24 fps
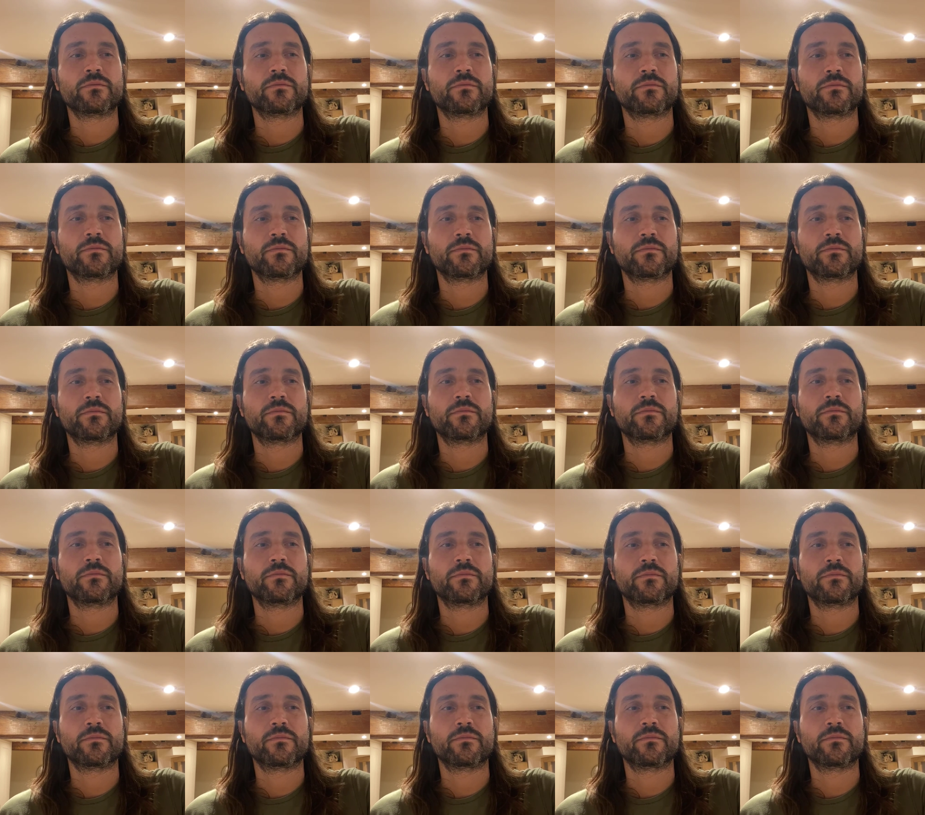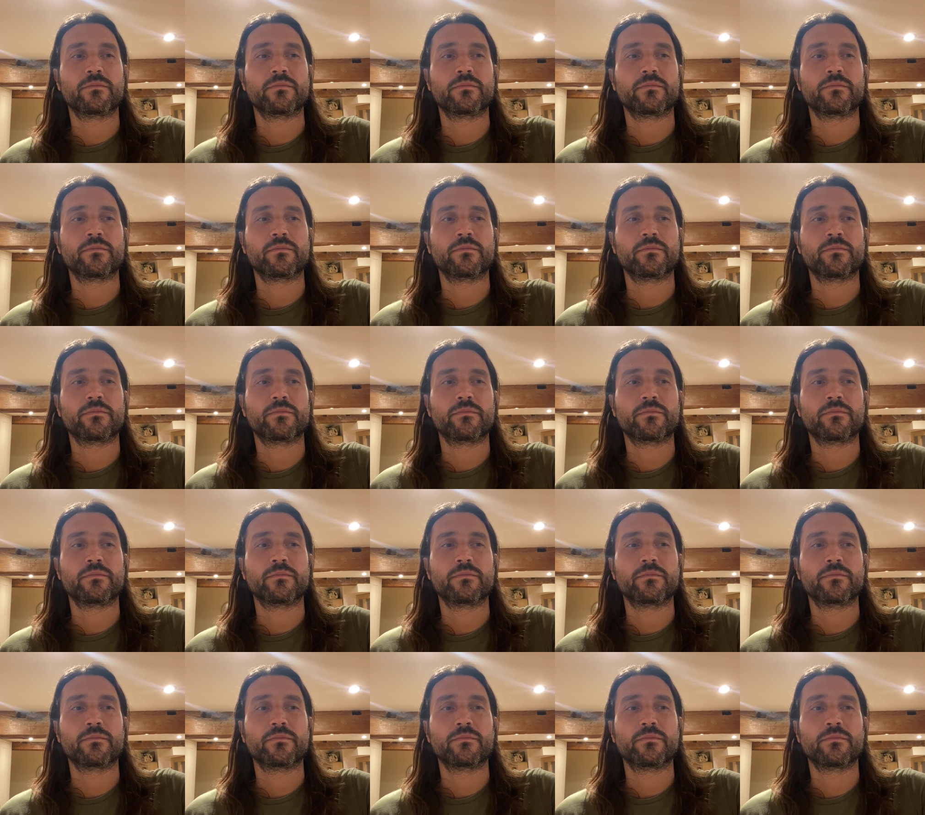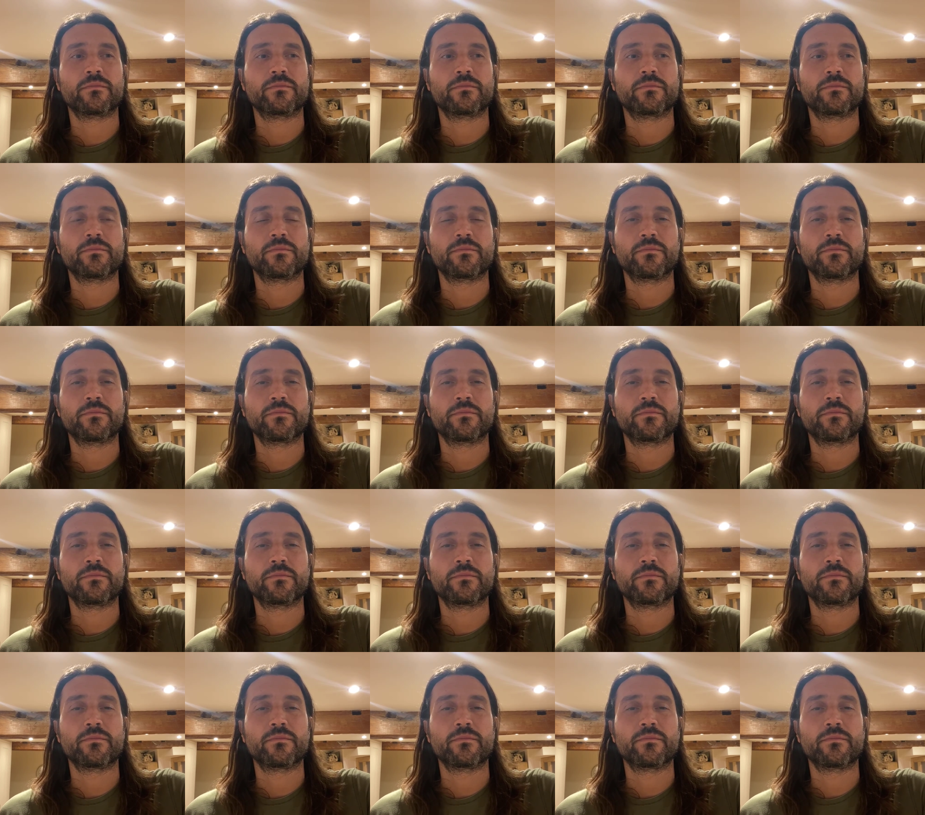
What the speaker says: [no speech]